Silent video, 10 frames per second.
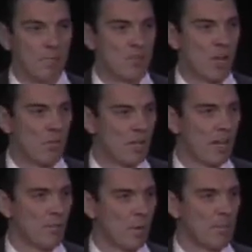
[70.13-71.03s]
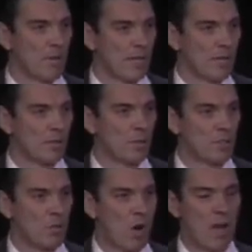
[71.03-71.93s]
Generally, after we get bagels, we
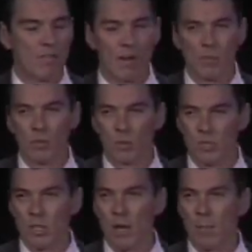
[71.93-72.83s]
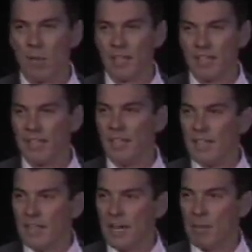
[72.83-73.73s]
drive up to a stoplight
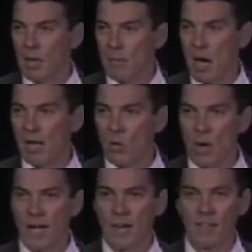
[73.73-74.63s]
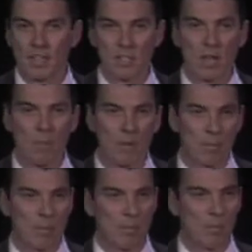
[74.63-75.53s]
about a mile away, and at that stoplight,
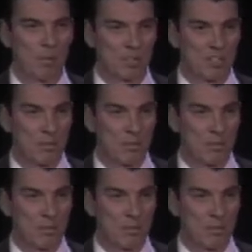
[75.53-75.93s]
people put